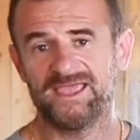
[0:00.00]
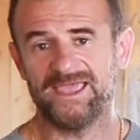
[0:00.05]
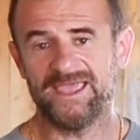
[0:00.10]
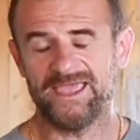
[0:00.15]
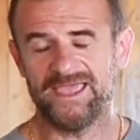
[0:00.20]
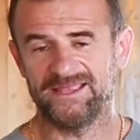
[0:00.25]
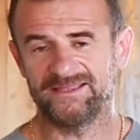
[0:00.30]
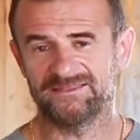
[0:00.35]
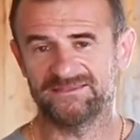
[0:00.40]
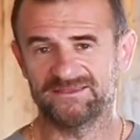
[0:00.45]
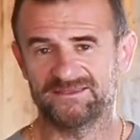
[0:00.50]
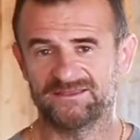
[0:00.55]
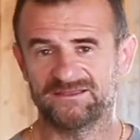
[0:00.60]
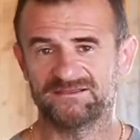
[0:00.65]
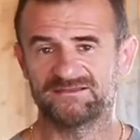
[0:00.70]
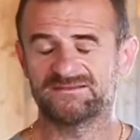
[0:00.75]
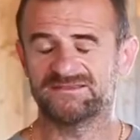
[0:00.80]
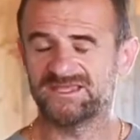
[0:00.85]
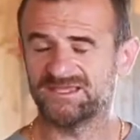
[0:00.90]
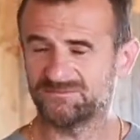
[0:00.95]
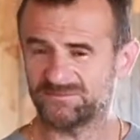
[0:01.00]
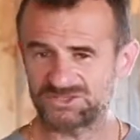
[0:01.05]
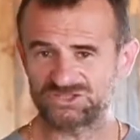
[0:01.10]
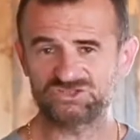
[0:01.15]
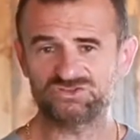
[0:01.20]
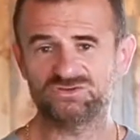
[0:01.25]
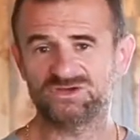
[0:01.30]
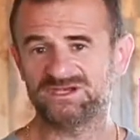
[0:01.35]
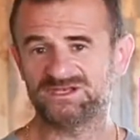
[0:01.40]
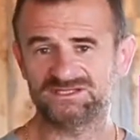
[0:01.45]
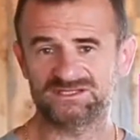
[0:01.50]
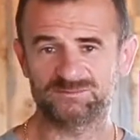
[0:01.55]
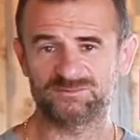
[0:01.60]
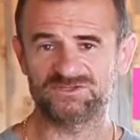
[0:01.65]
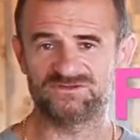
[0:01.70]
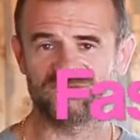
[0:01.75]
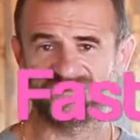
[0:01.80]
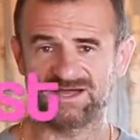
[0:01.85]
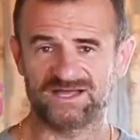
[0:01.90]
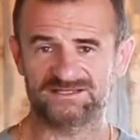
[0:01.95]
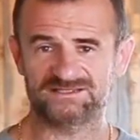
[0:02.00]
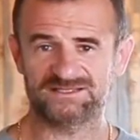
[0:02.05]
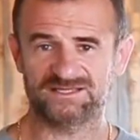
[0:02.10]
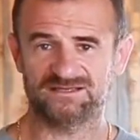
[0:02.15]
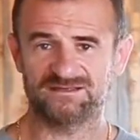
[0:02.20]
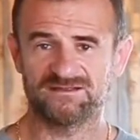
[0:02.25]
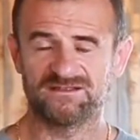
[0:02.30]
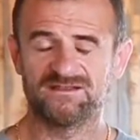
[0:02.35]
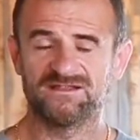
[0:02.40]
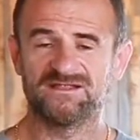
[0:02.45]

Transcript: And they mature a little bit faster.